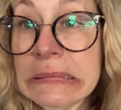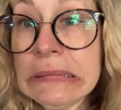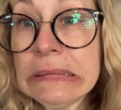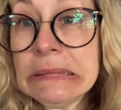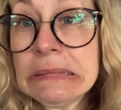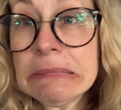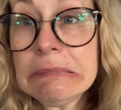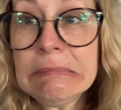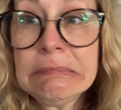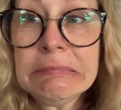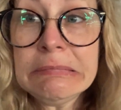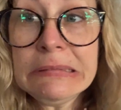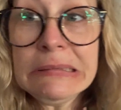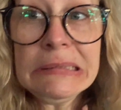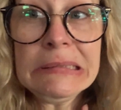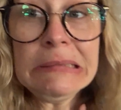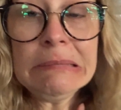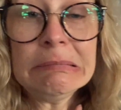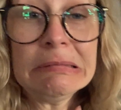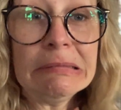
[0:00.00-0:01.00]
I don't
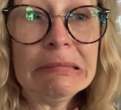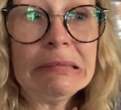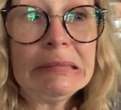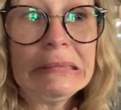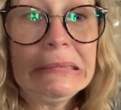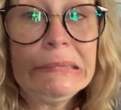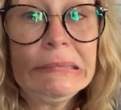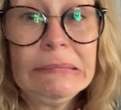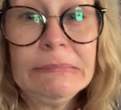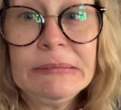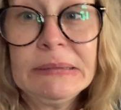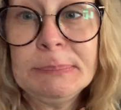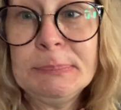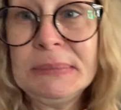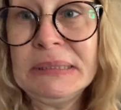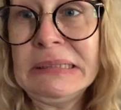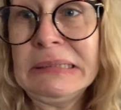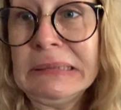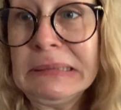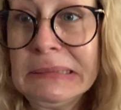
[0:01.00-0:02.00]
really want to leave the
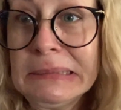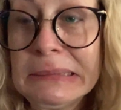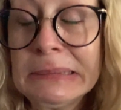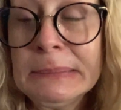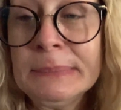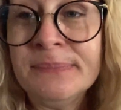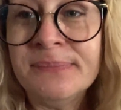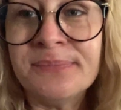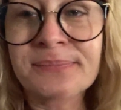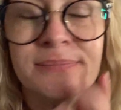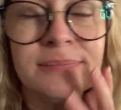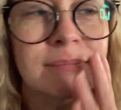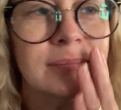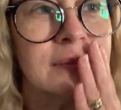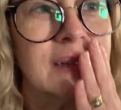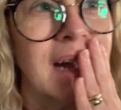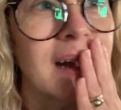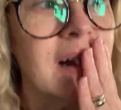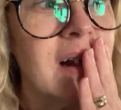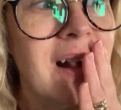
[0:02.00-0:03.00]
mess.
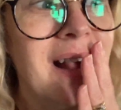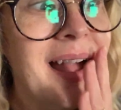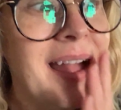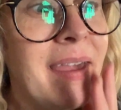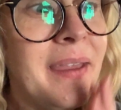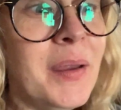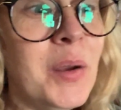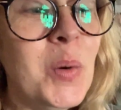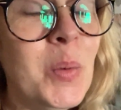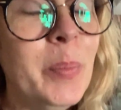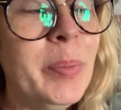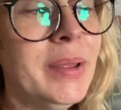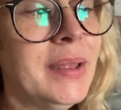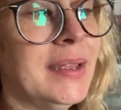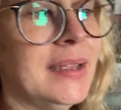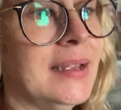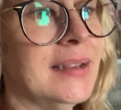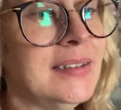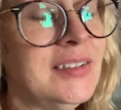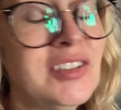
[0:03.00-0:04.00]
I can't help
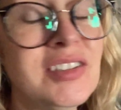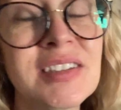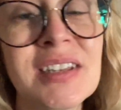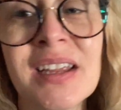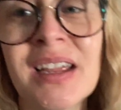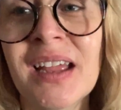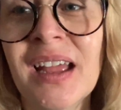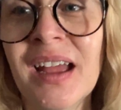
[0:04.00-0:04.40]
it. I just,